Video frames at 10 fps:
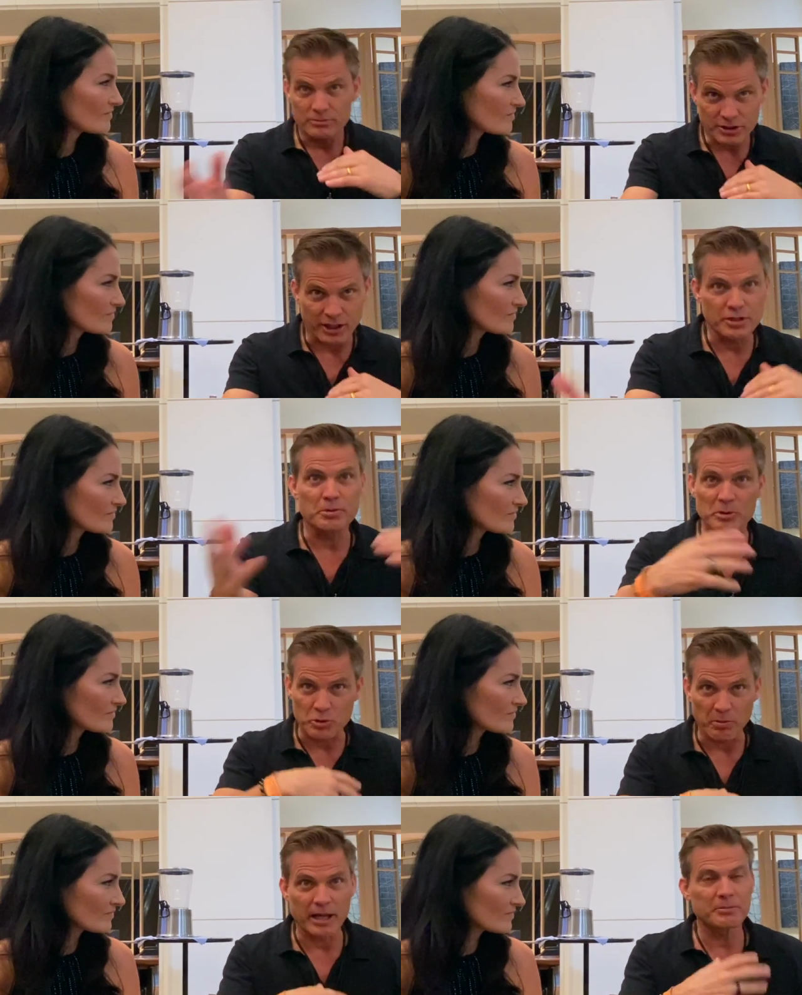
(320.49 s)
Speaker 1: Starship Troopers
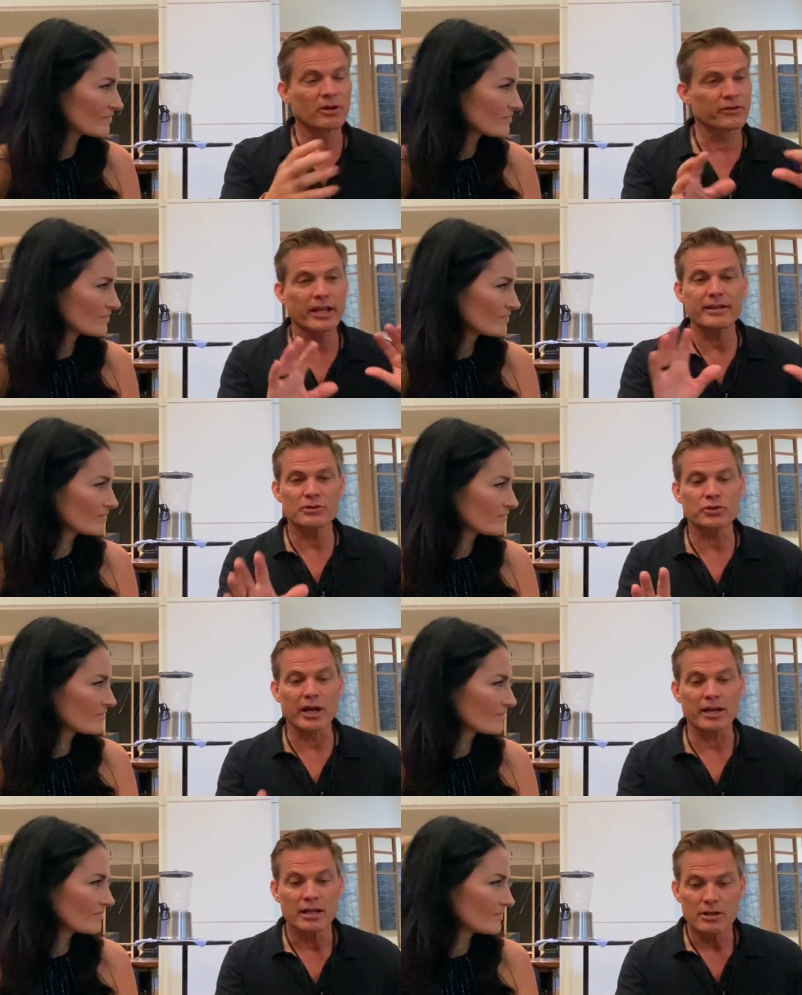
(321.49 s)
remind me of that, and that was
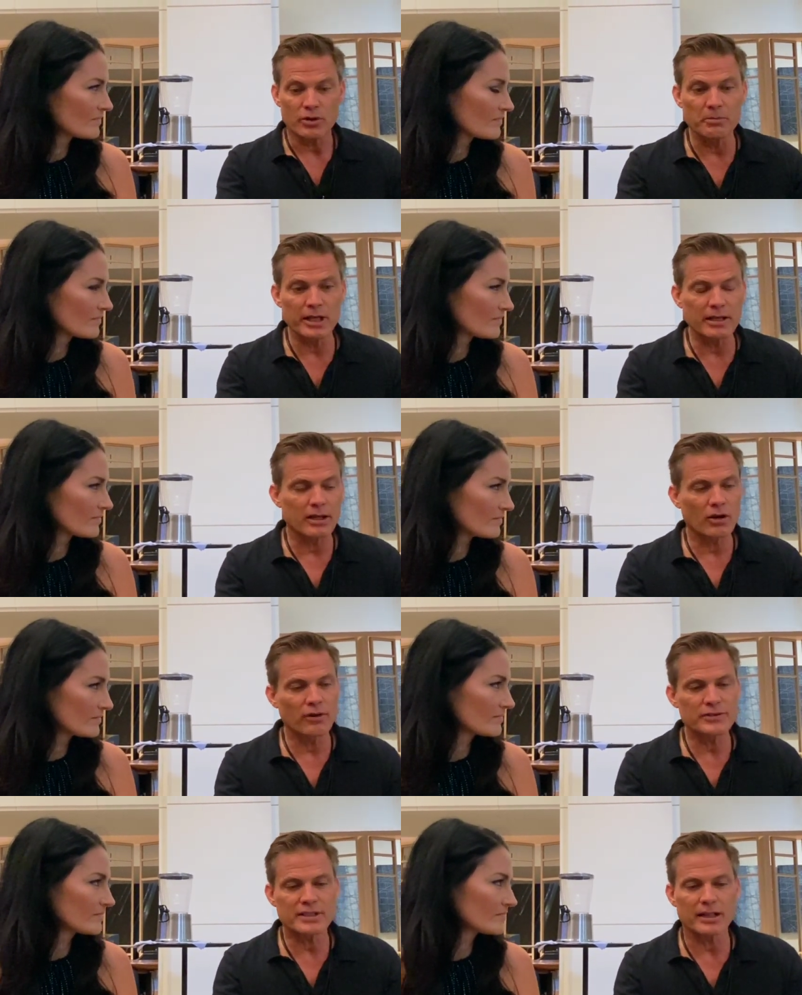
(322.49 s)
great. So I'm reading it, and all
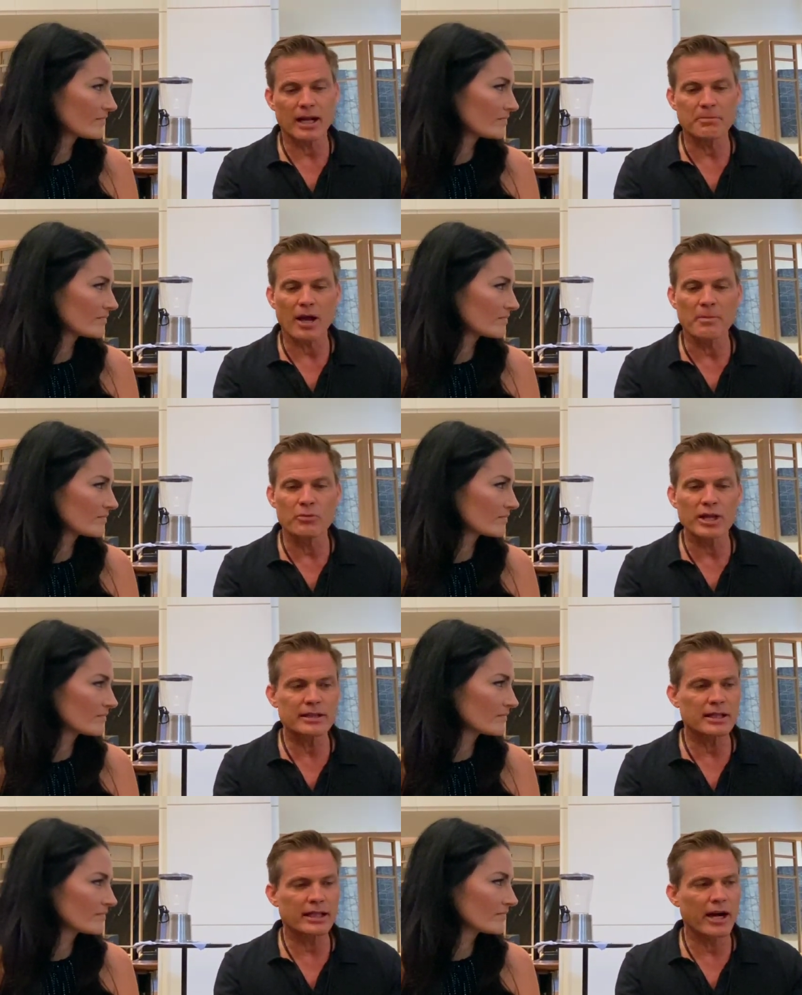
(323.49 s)
of a sudden, I'm, I'm
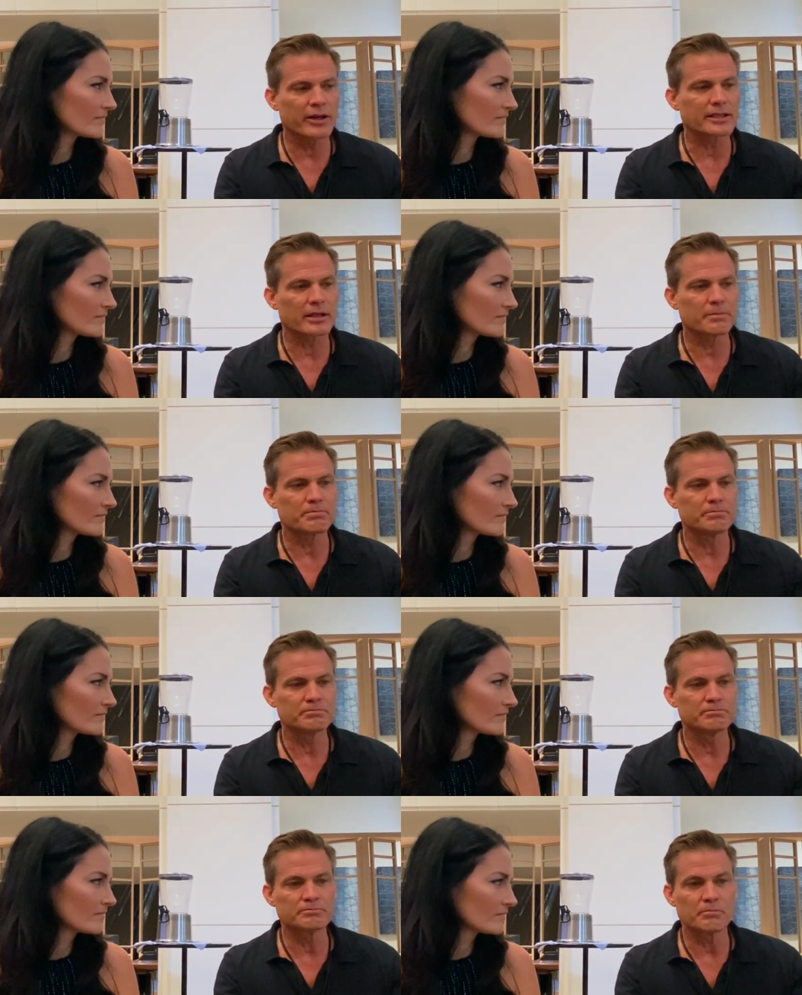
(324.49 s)
reading the character
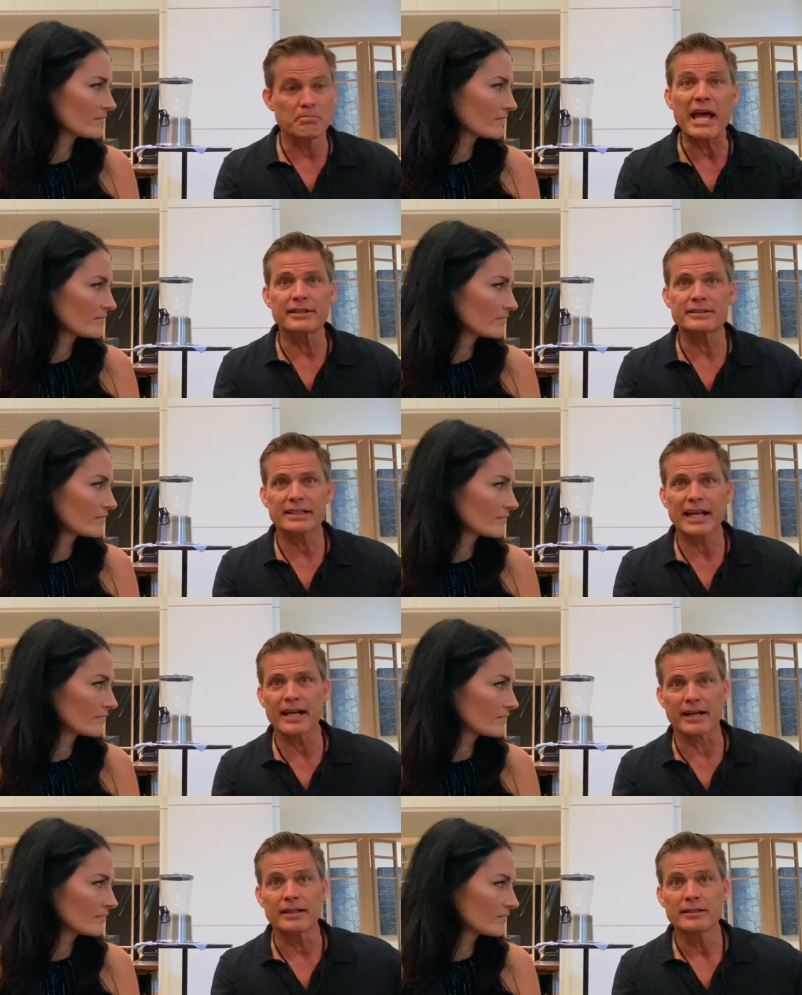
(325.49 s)
Ben
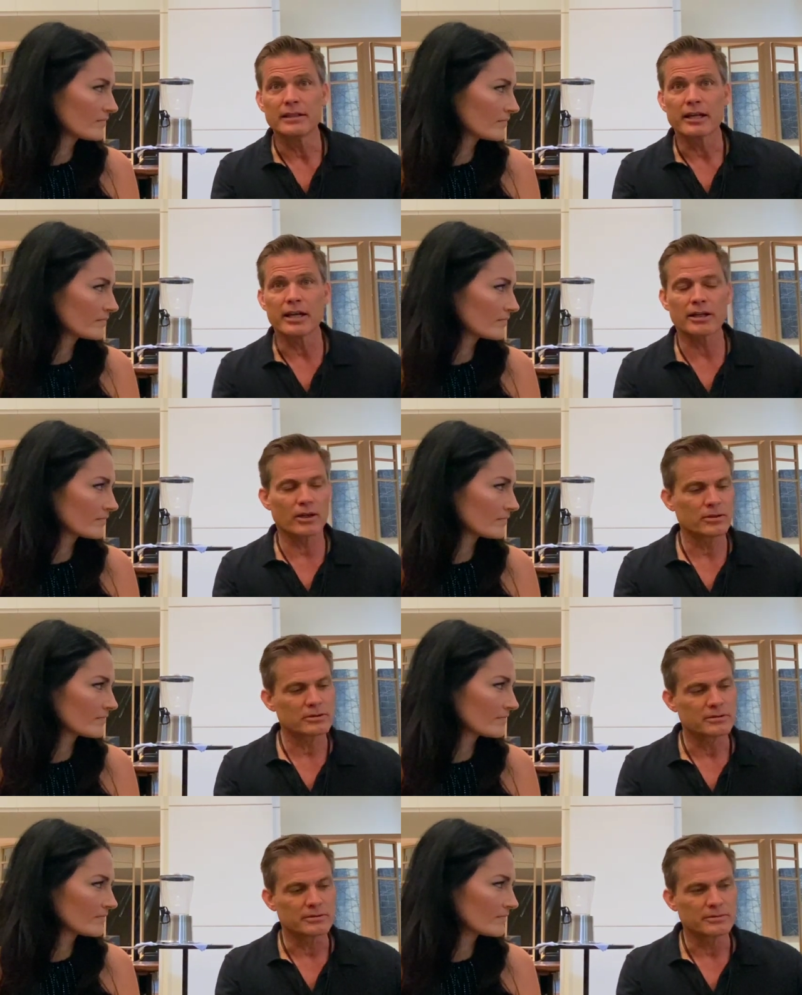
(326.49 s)
Takeda, and I go,
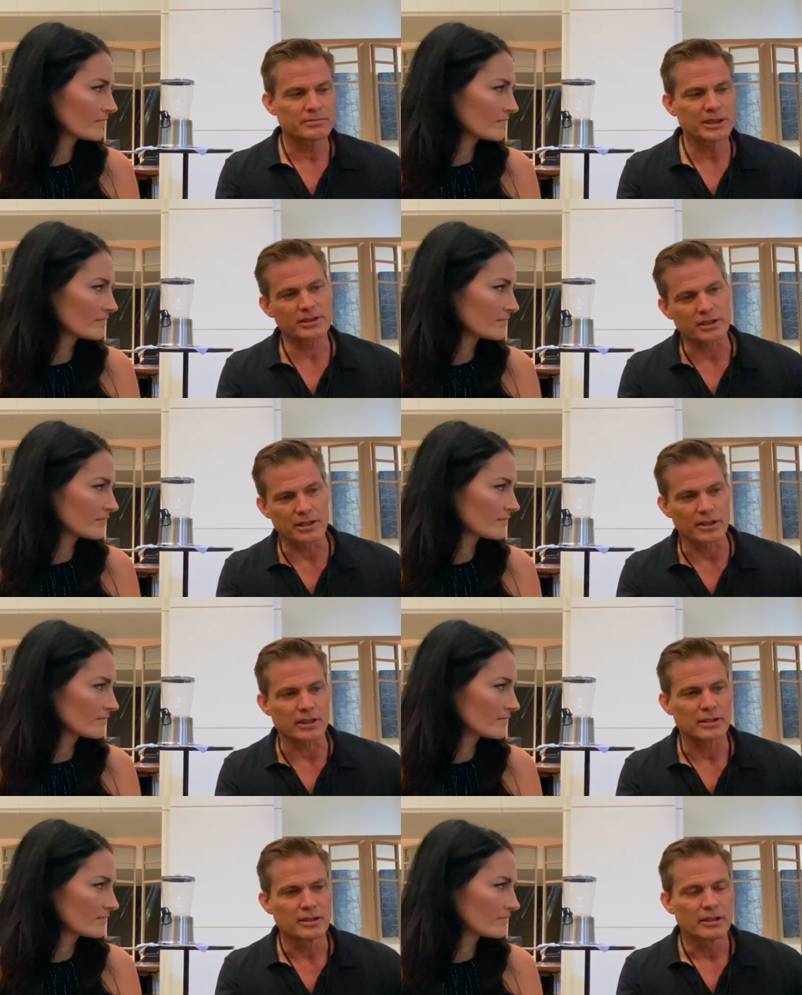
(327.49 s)
Peter
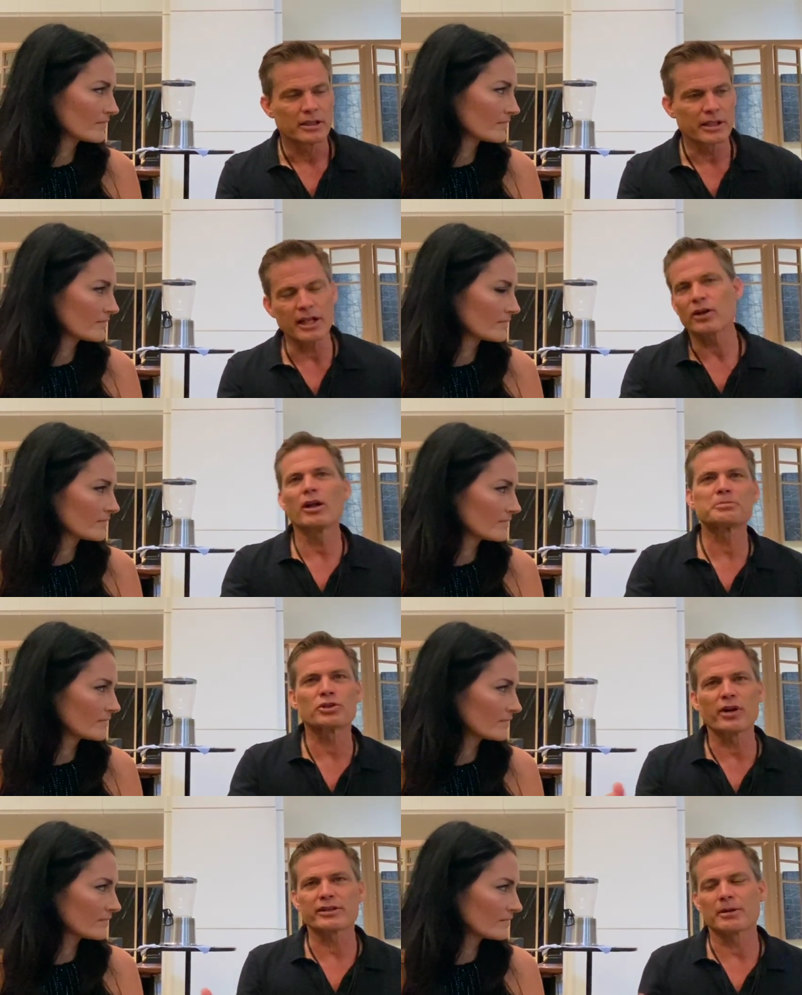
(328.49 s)
Shinkoda. And I call up the
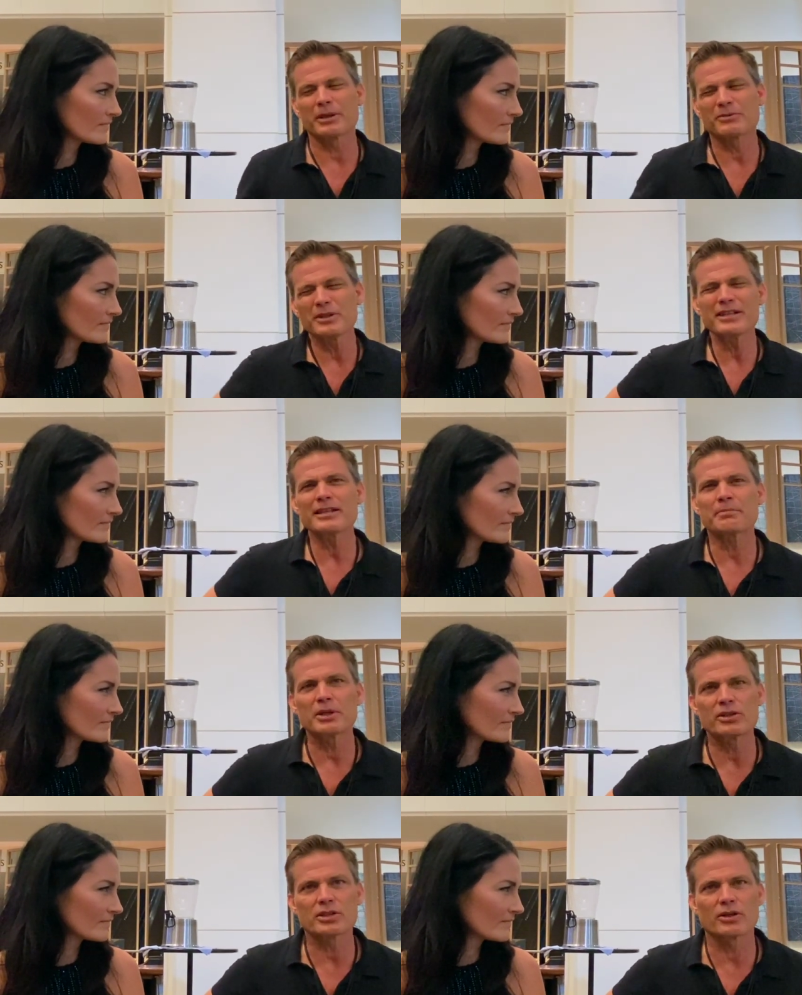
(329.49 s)
director, and I'm like, what do you think
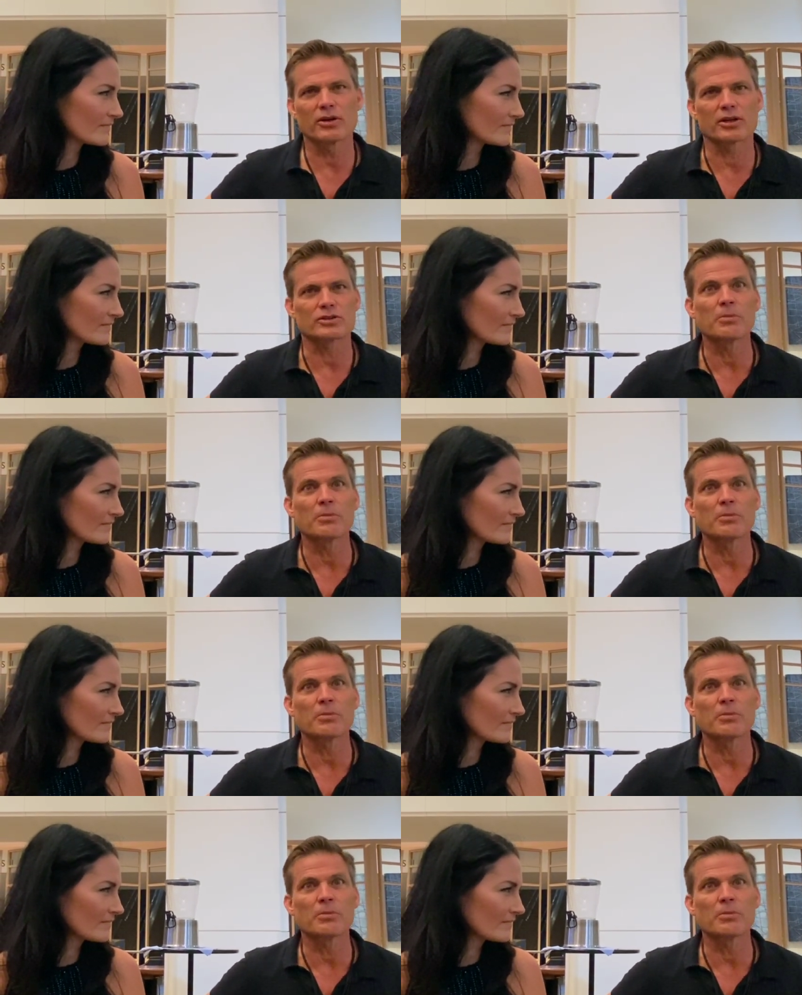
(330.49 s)
Peter Shinkoda? goes, oh